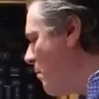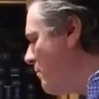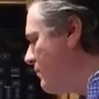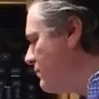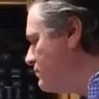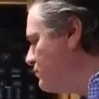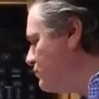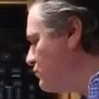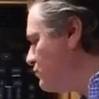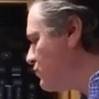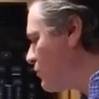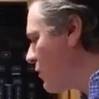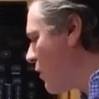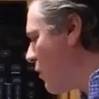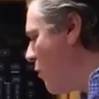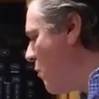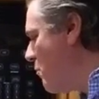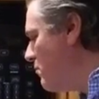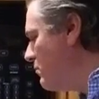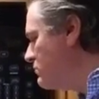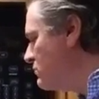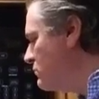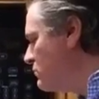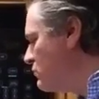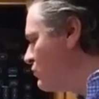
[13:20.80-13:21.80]

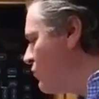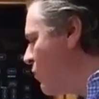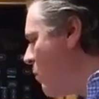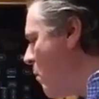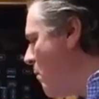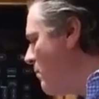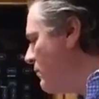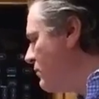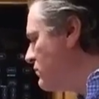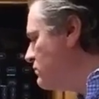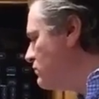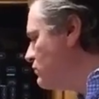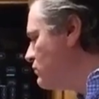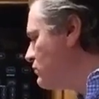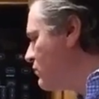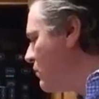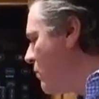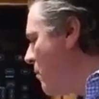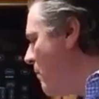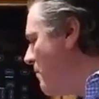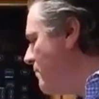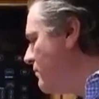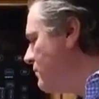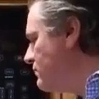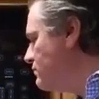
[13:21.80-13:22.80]
the, uh,
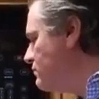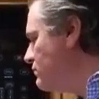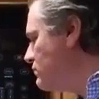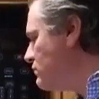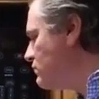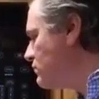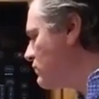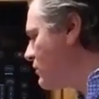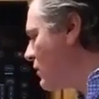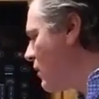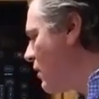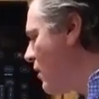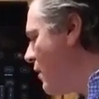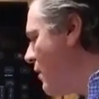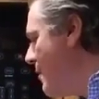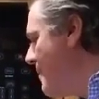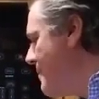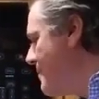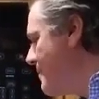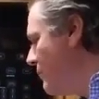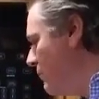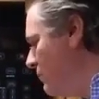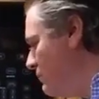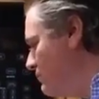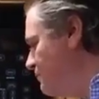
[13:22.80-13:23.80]
that pepper's got some kick to it.
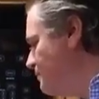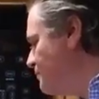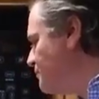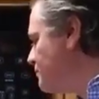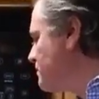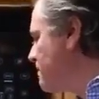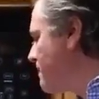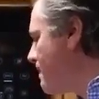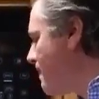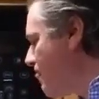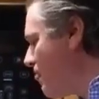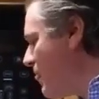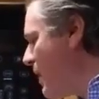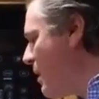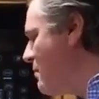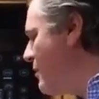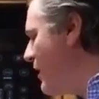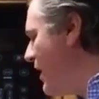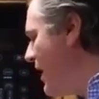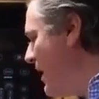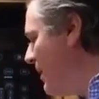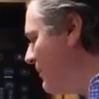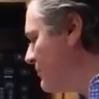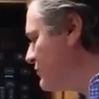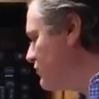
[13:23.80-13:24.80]
Mm.
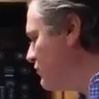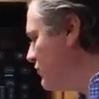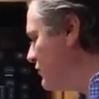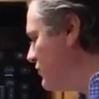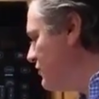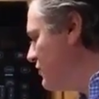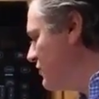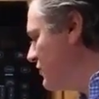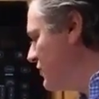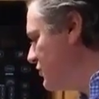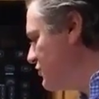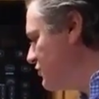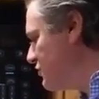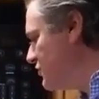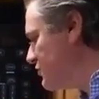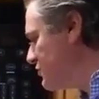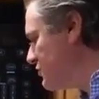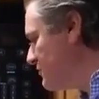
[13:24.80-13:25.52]
But absolutely delicious.